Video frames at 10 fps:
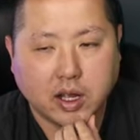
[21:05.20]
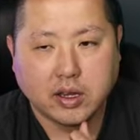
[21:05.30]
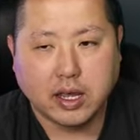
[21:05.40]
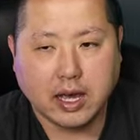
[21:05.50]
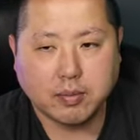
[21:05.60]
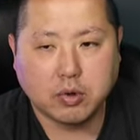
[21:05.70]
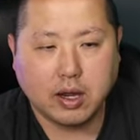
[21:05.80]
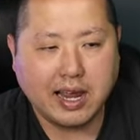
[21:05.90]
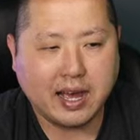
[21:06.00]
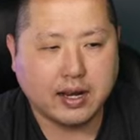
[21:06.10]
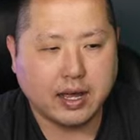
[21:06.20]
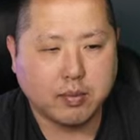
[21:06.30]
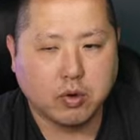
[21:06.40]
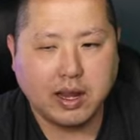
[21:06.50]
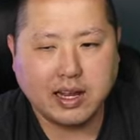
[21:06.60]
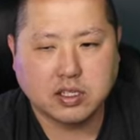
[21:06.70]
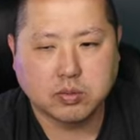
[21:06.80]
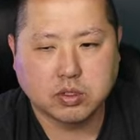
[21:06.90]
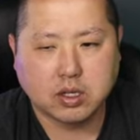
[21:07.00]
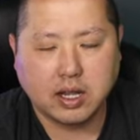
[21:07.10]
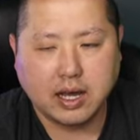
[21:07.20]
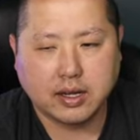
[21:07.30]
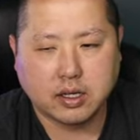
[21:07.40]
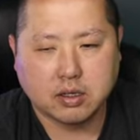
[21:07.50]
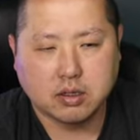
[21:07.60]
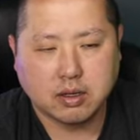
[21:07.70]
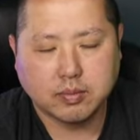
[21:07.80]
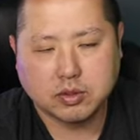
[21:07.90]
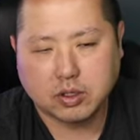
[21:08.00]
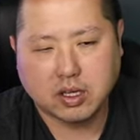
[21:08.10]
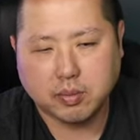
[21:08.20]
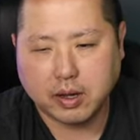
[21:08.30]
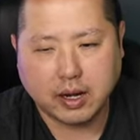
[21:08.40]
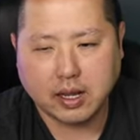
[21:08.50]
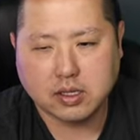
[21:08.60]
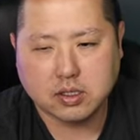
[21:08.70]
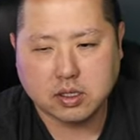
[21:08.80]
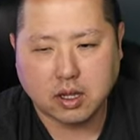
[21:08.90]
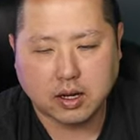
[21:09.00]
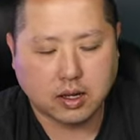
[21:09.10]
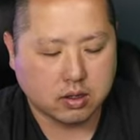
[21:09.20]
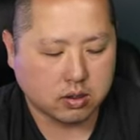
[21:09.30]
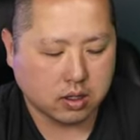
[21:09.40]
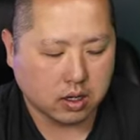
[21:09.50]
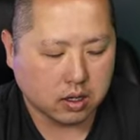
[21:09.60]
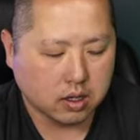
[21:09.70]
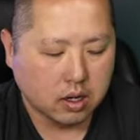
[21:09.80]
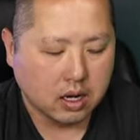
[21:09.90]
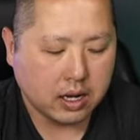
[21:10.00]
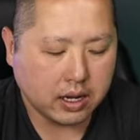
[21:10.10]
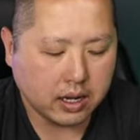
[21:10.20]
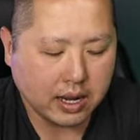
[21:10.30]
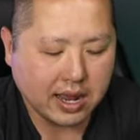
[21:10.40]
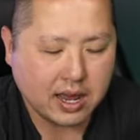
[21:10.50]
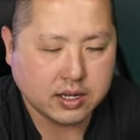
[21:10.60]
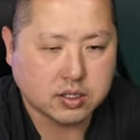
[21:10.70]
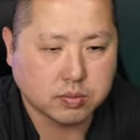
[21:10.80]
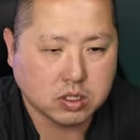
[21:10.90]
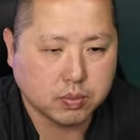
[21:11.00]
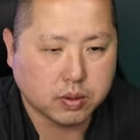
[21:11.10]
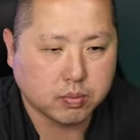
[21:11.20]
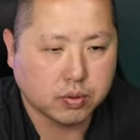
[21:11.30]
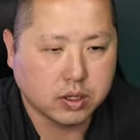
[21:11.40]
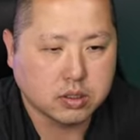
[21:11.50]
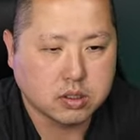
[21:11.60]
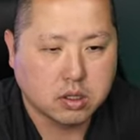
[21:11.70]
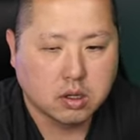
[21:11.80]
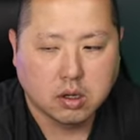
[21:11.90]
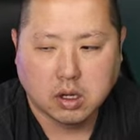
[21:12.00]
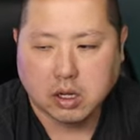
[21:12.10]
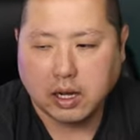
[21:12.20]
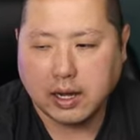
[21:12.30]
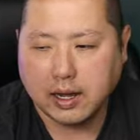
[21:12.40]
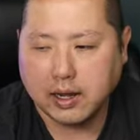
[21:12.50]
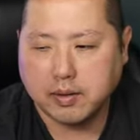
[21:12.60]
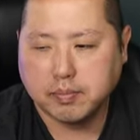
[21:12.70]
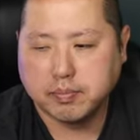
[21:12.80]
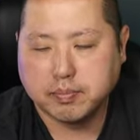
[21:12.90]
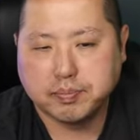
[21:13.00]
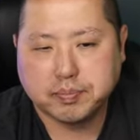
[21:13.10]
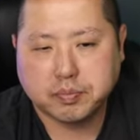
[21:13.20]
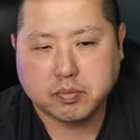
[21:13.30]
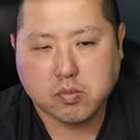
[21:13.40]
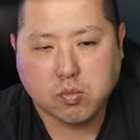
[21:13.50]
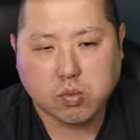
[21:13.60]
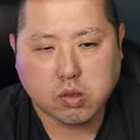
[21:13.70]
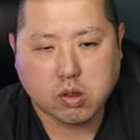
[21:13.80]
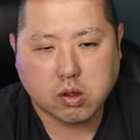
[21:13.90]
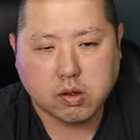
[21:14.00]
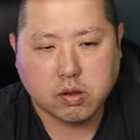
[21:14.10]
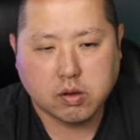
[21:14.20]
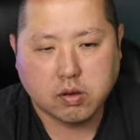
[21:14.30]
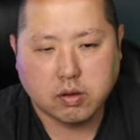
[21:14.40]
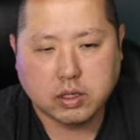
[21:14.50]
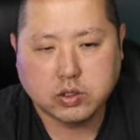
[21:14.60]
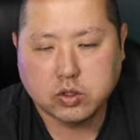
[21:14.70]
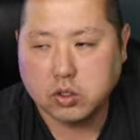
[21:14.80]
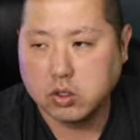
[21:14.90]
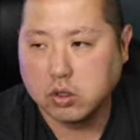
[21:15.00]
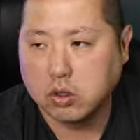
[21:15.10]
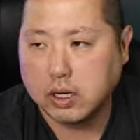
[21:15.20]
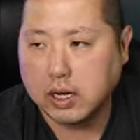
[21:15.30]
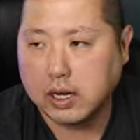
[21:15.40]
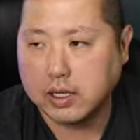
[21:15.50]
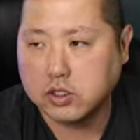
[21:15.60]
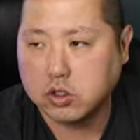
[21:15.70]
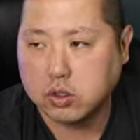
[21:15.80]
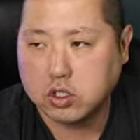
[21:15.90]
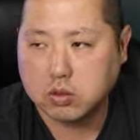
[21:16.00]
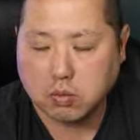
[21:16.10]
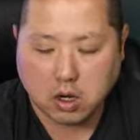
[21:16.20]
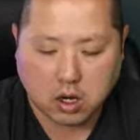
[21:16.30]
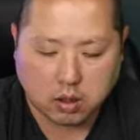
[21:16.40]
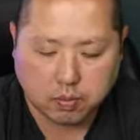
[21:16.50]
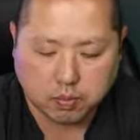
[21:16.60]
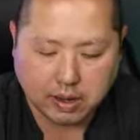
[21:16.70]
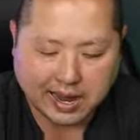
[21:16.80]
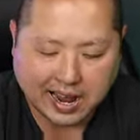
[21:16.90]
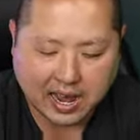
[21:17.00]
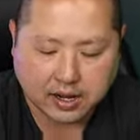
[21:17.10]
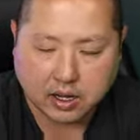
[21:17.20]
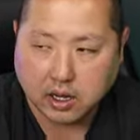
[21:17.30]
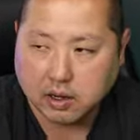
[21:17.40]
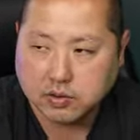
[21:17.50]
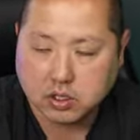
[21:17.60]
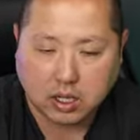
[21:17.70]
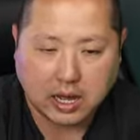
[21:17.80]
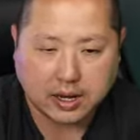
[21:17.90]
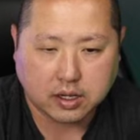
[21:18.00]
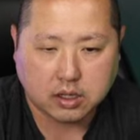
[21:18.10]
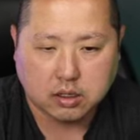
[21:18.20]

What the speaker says: I'm gonna add some Solana. I'm just gonna keep on adding Solana. I don't care. And then add some deep end plays. Let's do a small add of Solana.